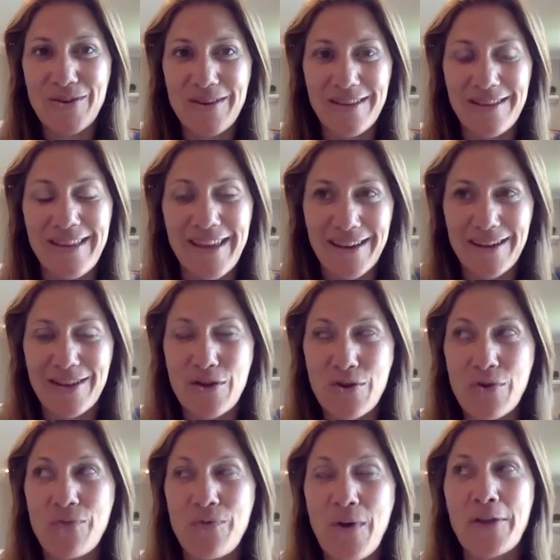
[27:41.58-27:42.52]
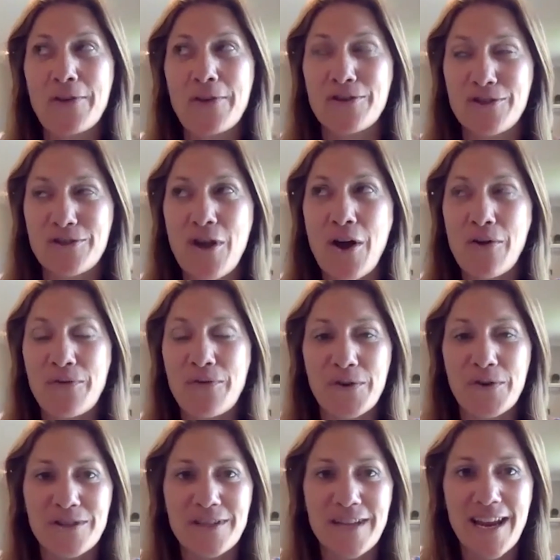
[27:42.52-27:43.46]
like your father saw
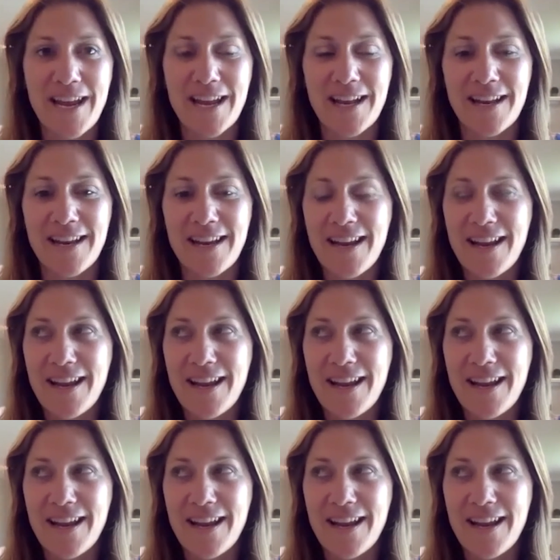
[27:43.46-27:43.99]
firsthand,